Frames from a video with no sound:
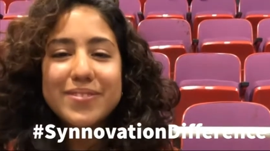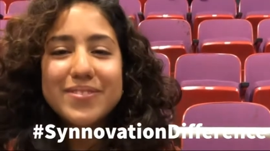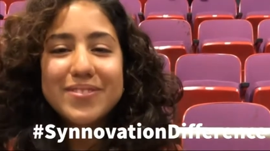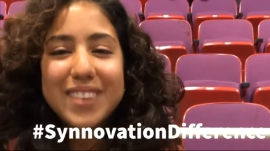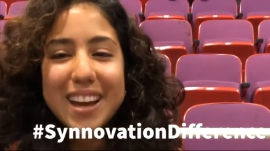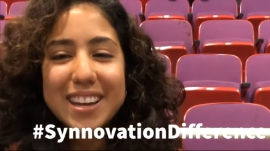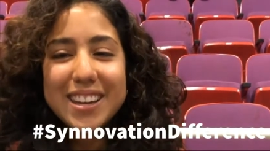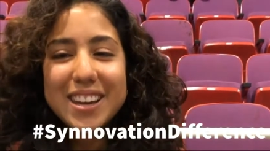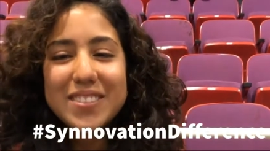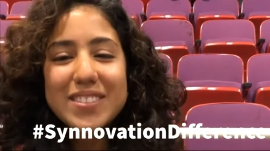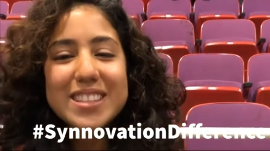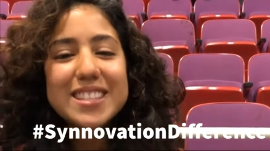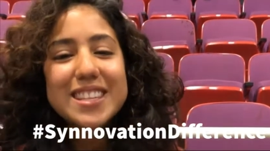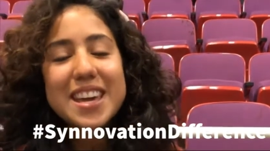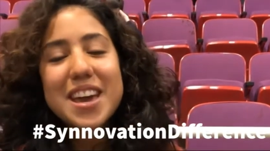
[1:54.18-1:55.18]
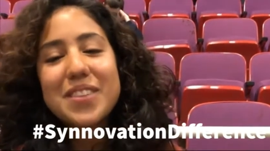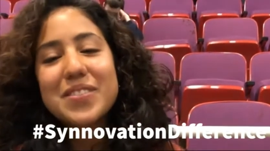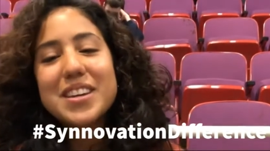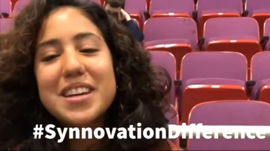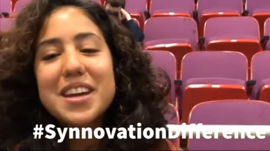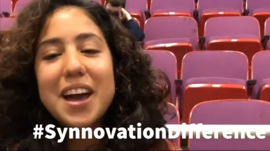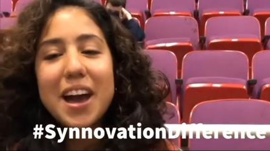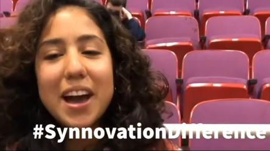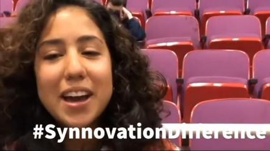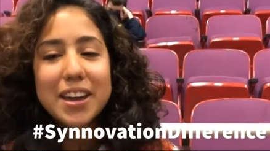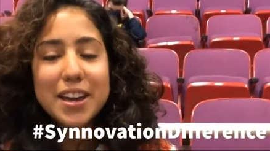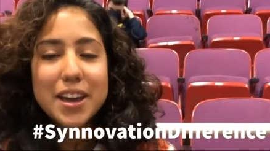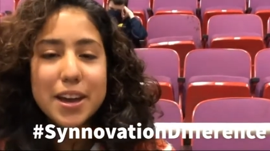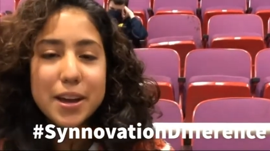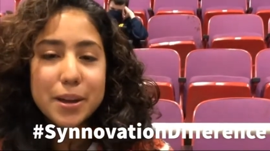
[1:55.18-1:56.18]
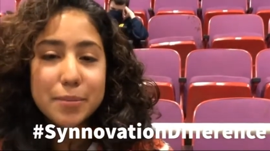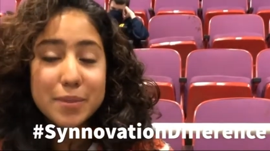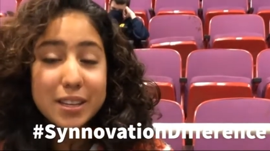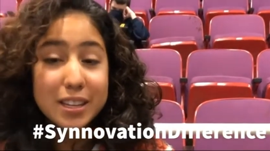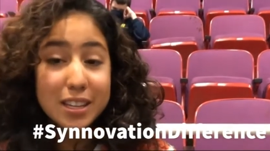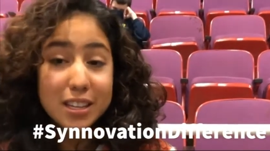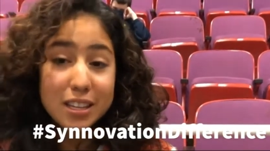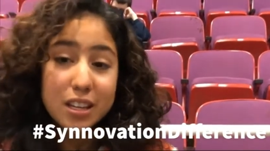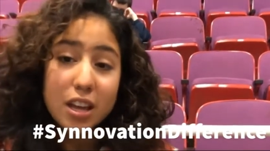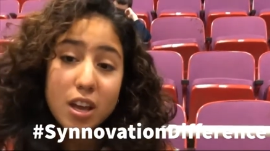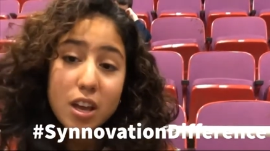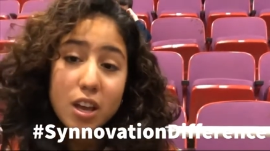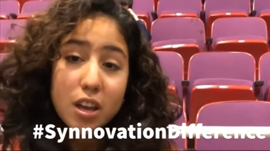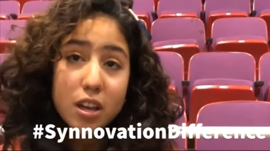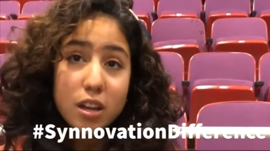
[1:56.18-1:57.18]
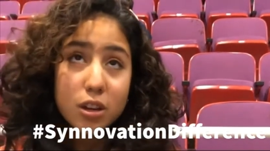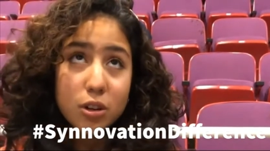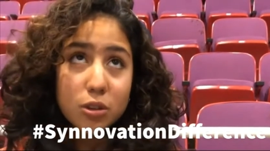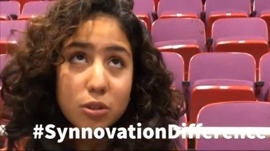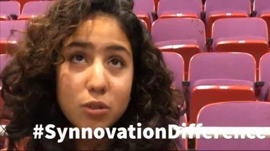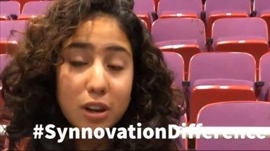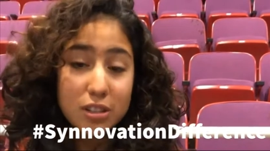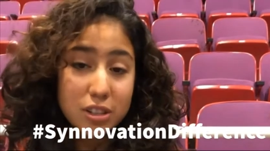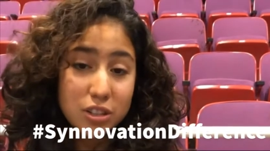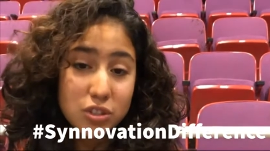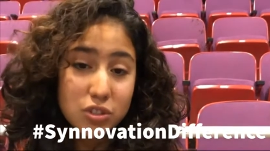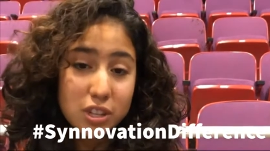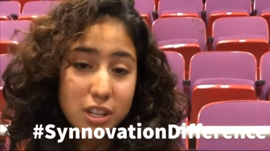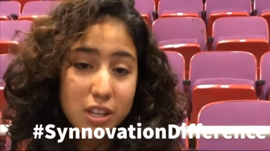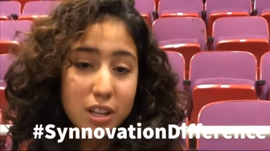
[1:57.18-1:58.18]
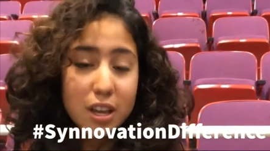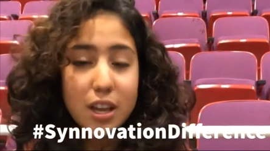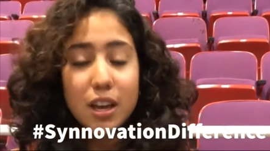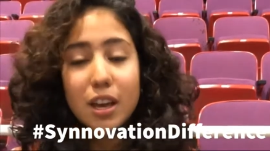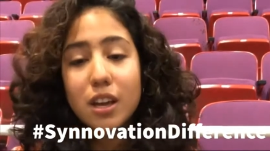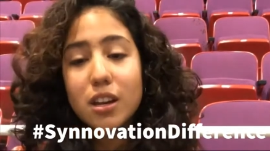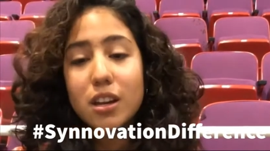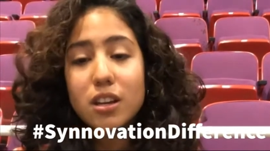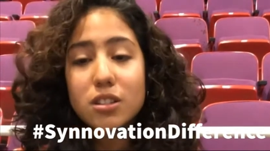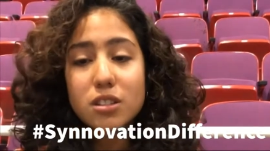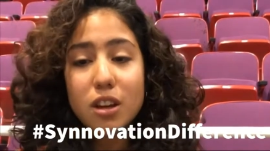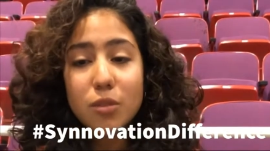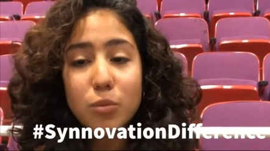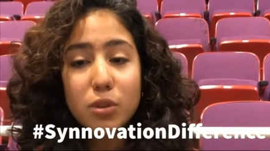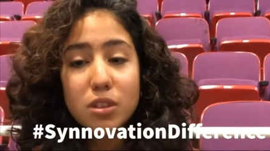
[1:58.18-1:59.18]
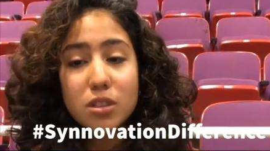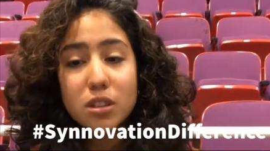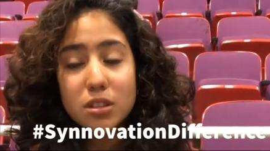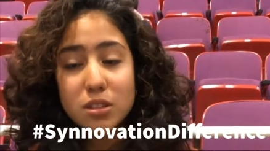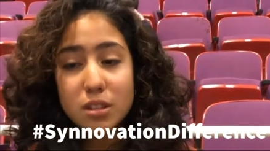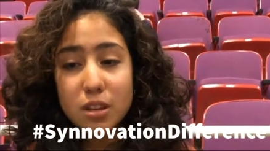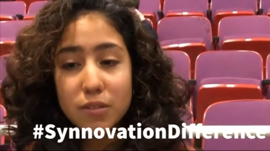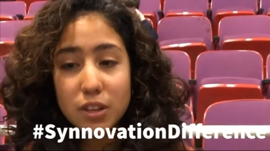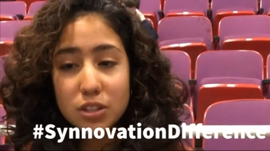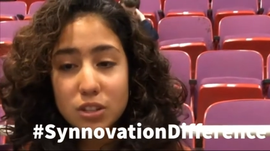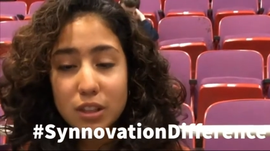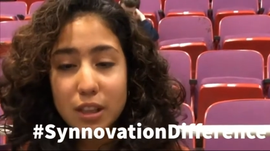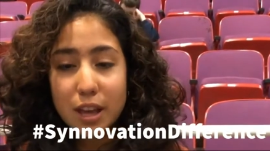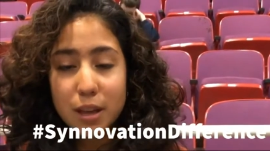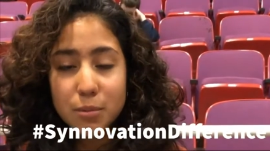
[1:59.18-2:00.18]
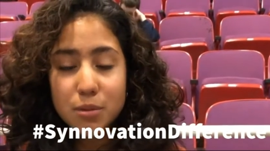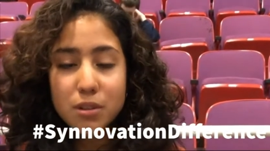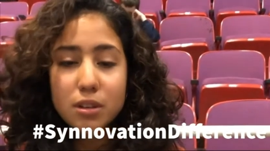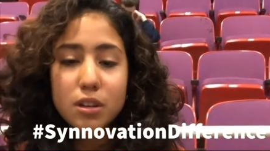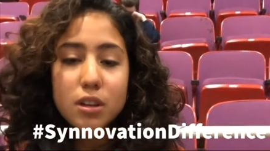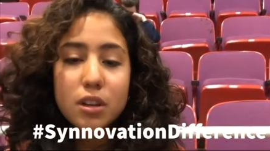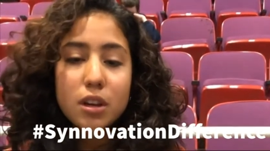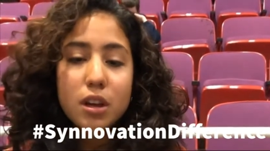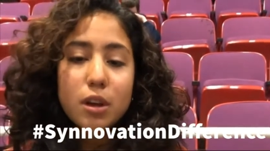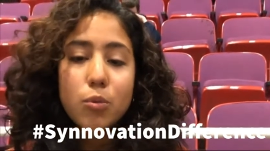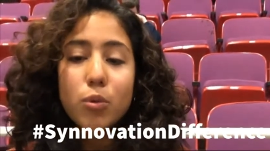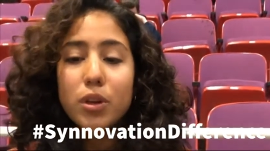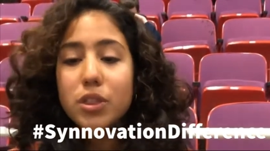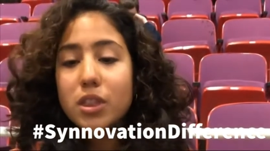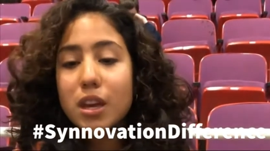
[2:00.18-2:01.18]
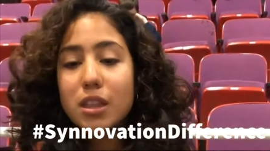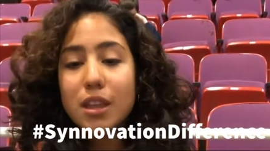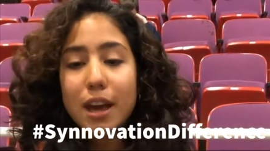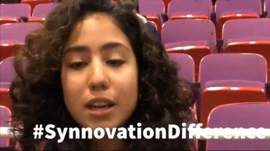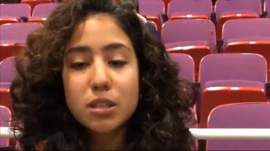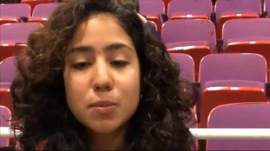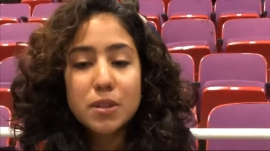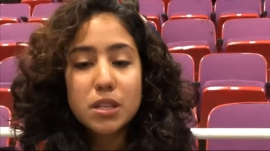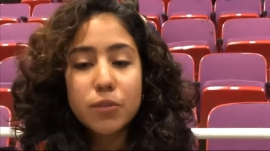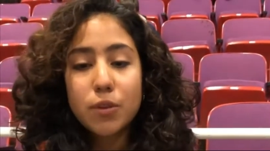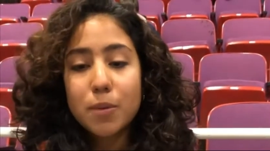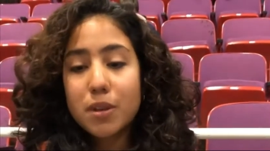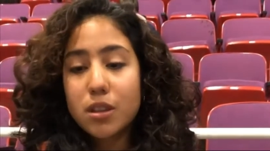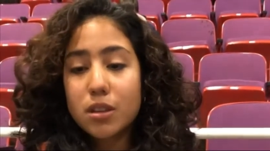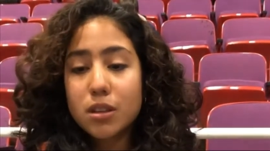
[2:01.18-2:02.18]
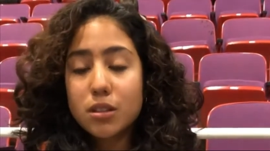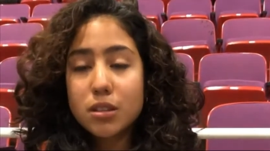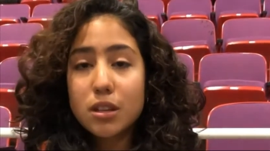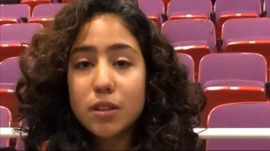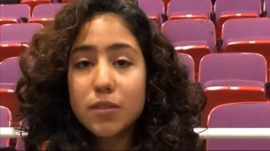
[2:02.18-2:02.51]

My name is Cami. I am in cross country and a sophomore in this innovation lab. One thing that has been different about this